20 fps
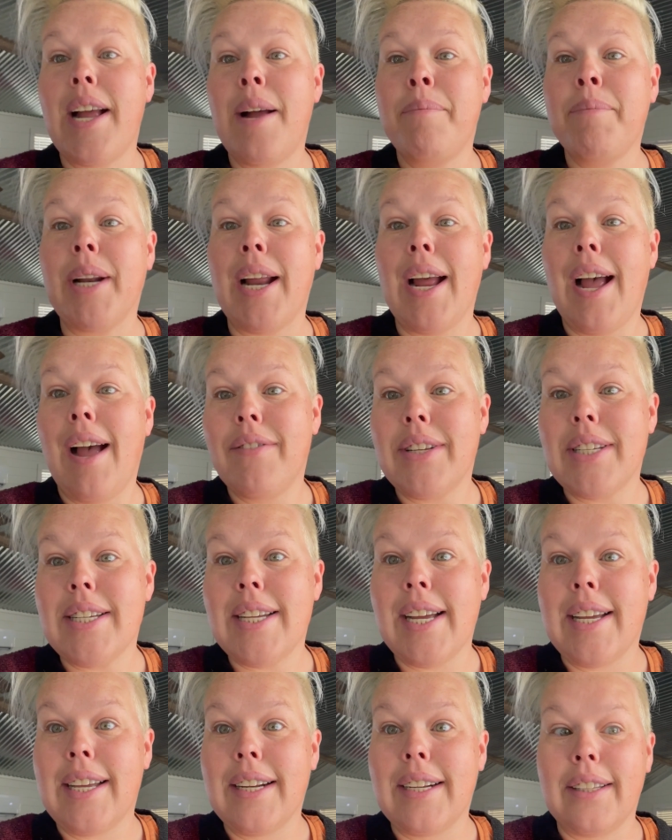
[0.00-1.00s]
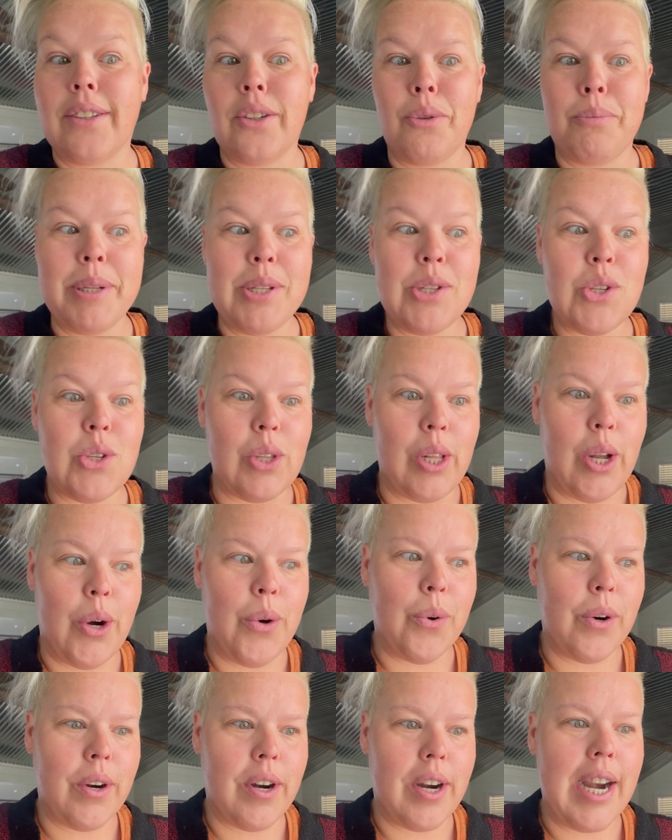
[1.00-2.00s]
I'm gonna have to take it a little bit
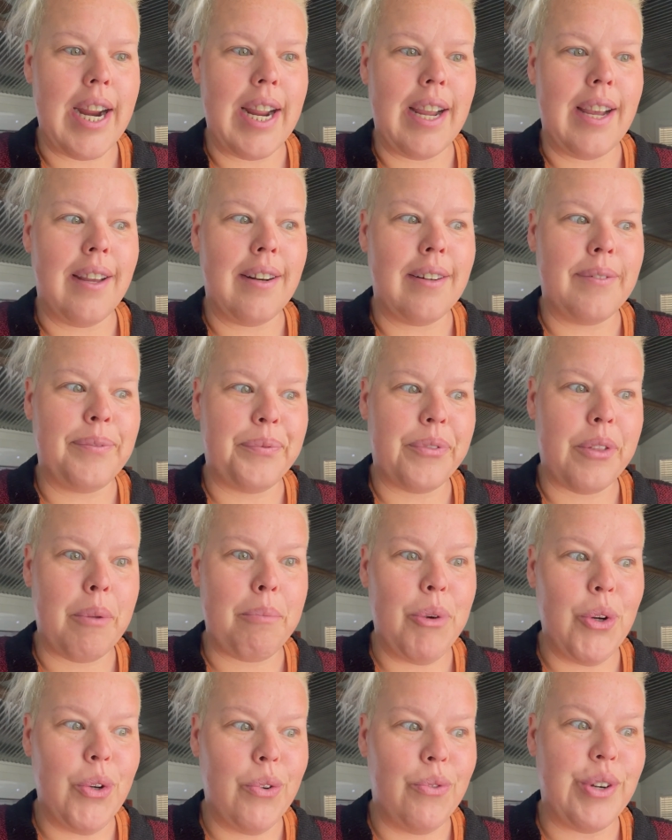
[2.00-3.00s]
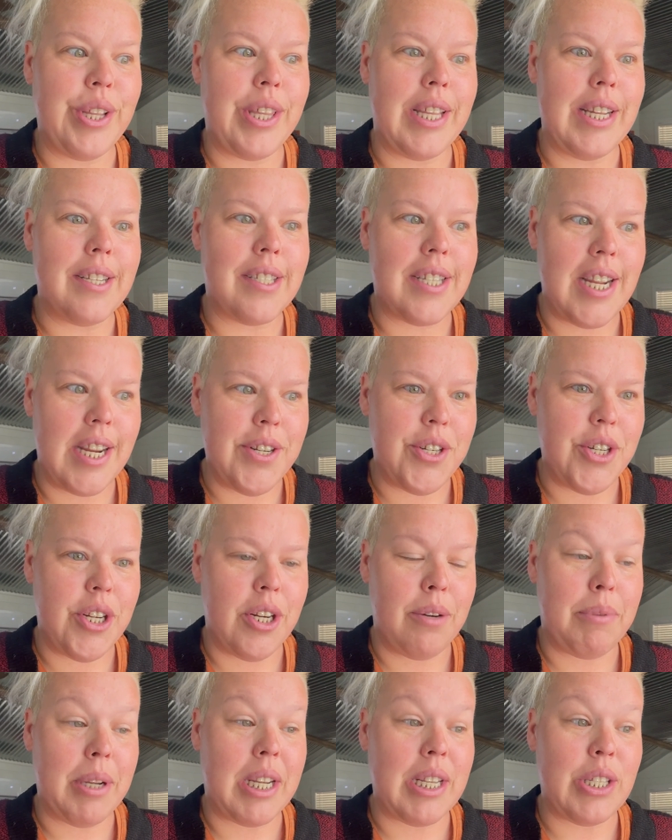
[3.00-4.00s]
slower and move with intention
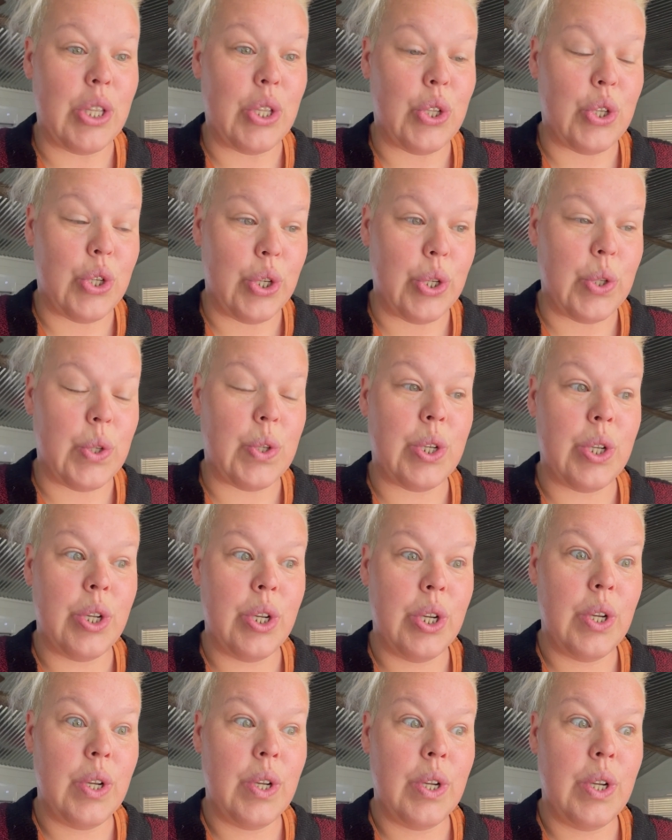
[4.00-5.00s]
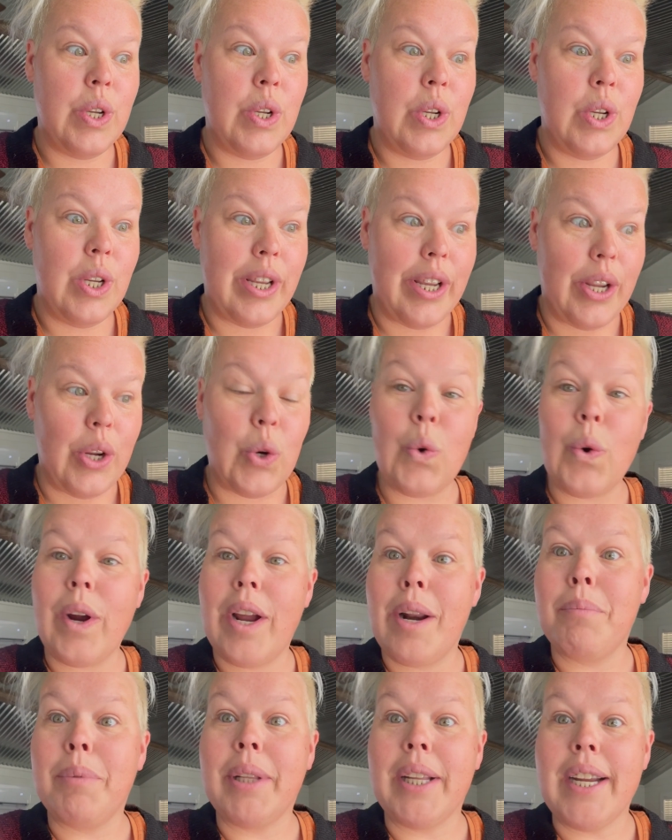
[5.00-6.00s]
because it's just
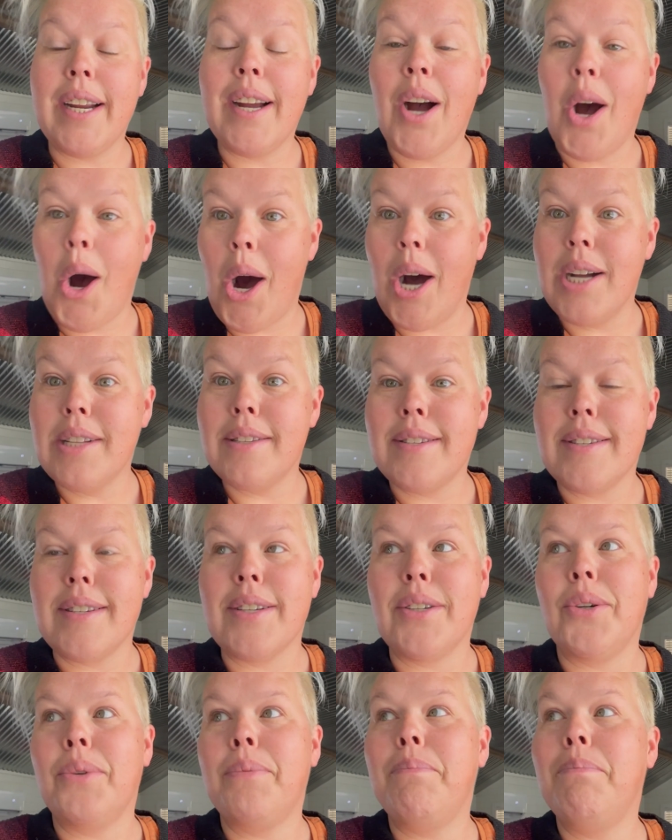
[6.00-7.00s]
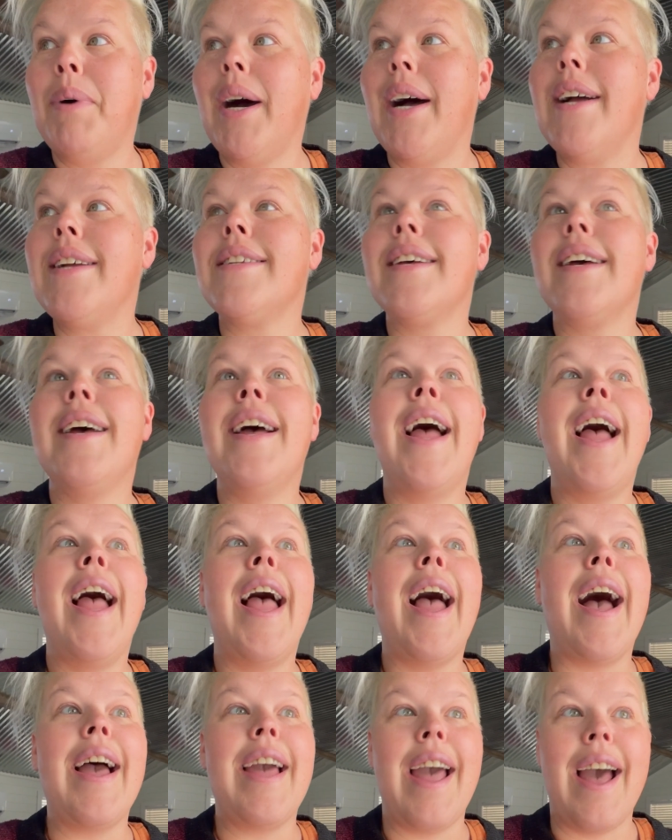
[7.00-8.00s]
incredibly hot still. But
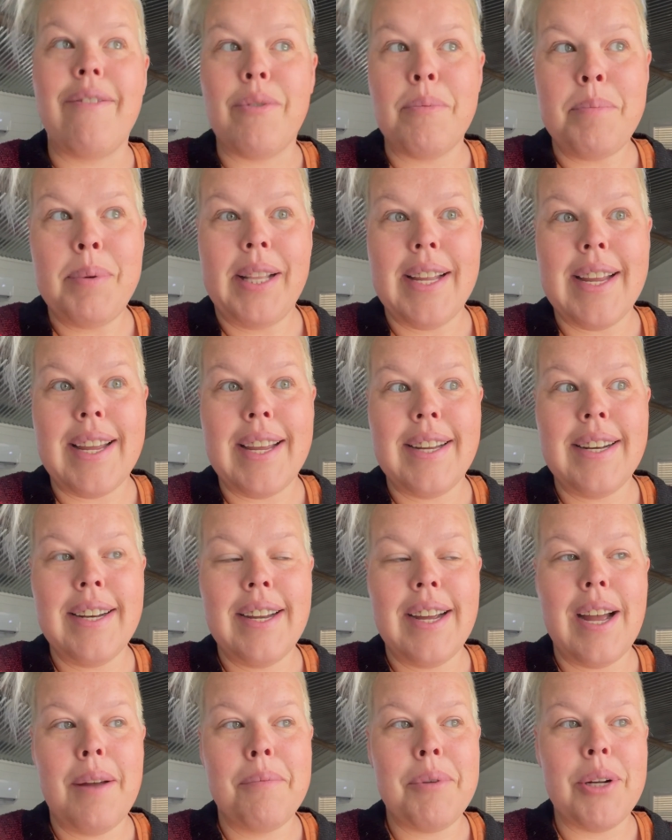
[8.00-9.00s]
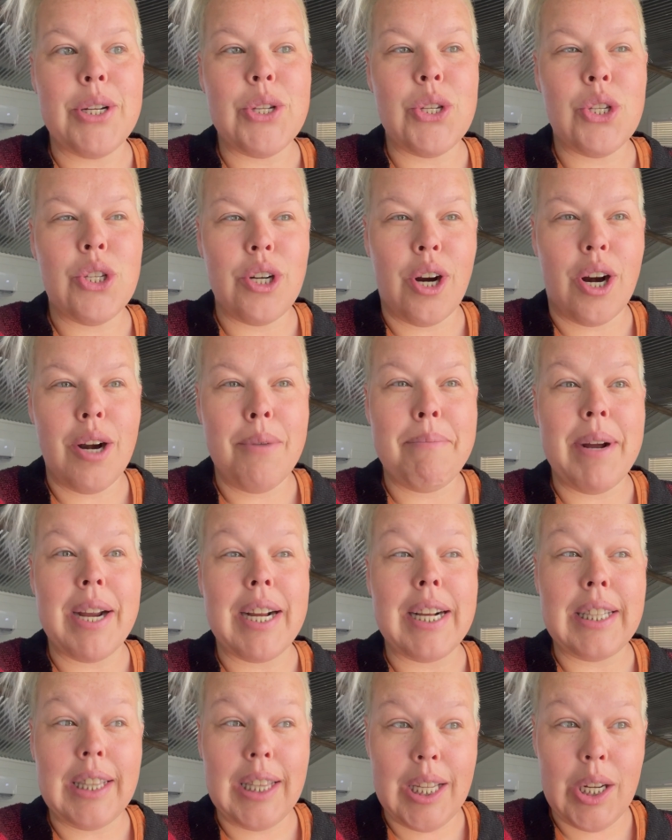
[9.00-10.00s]
I have a plan. I'm gonna start by
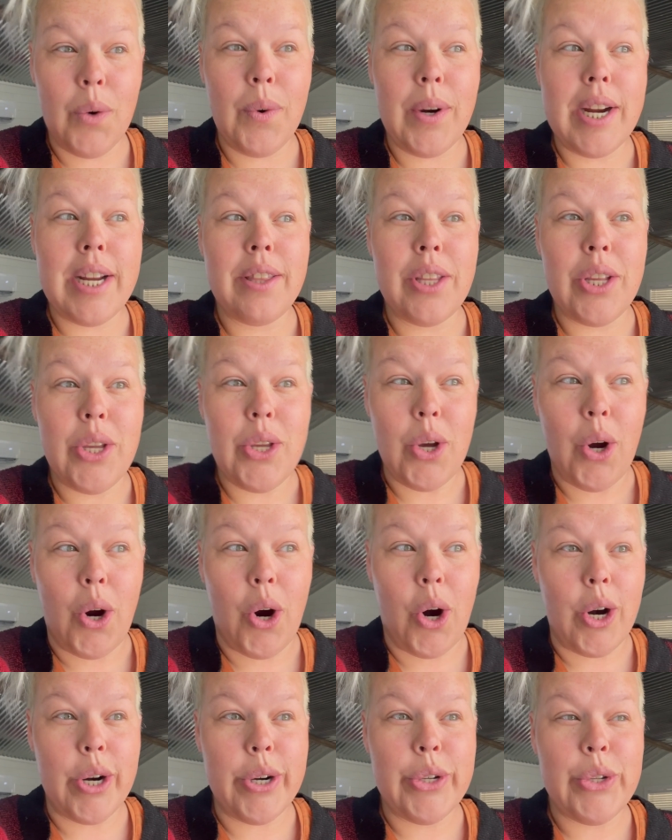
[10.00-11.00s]
clearing the yard.